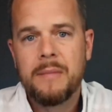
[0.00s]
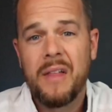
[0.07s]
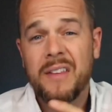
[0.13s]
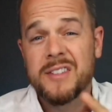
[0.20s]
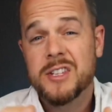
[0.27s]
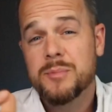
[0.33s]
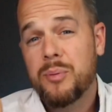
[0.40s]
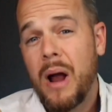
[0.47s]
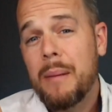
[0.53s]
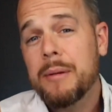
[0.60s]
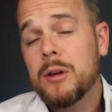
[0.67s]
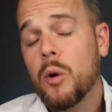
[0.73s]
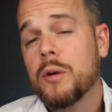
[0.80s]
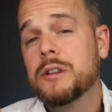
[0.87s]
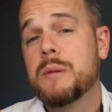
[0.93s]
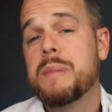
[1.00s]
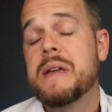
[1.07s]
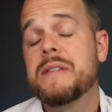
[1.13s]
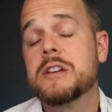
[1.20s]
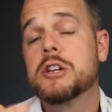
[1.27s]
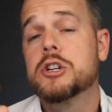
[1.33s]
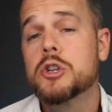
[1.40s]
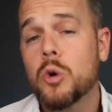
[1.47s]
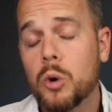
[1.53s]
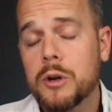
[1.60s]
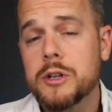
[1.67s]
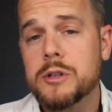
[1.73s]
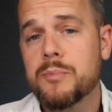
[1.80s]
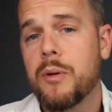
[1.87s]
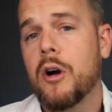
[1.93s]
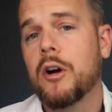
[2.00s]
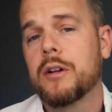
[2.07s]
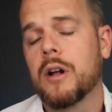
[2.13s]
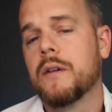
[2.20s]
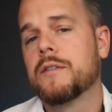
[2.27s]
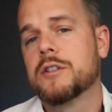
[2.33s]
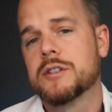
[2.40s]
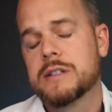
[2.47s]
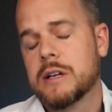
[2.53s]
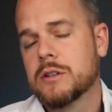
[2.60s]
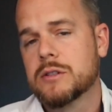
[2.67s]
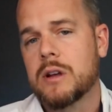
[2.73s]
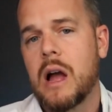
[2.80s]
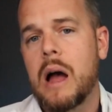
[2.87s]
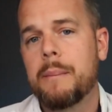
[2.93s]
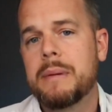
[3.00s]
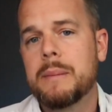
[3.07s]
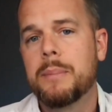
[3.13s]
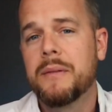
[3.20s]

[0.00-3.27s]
Now, this is probably going to be the shortest part of your sales copy,